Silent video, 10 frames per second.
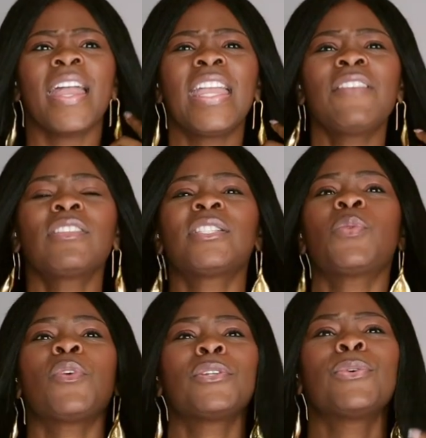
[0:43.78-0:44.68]
even
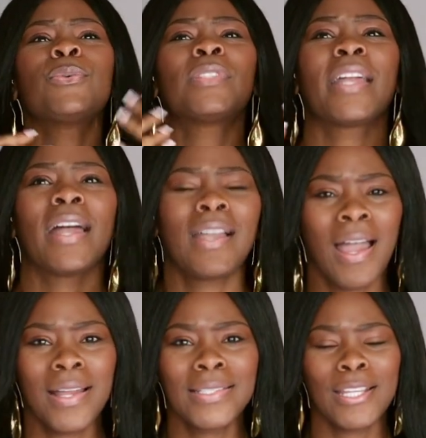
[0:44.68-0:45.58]
someone who's like a
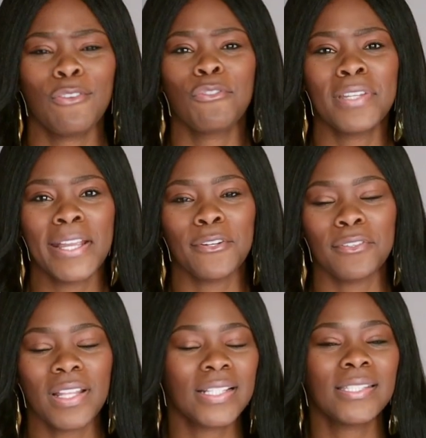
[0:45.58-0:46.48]
content creator,
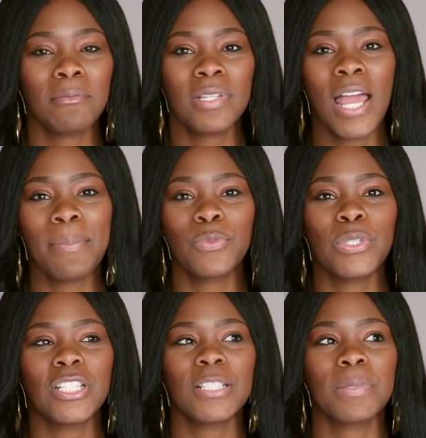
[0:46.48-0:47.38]
like sometimes we
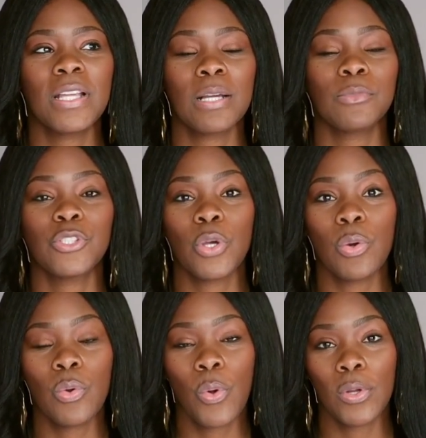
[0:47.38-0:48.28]
just become
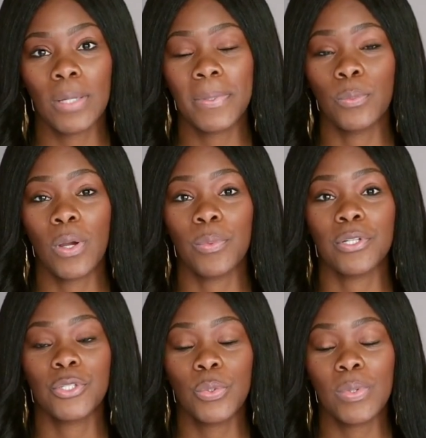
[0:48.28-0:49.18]
so caught up in what
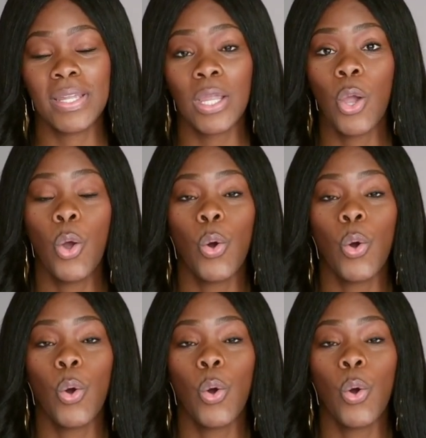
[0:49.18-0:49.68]
we're doing,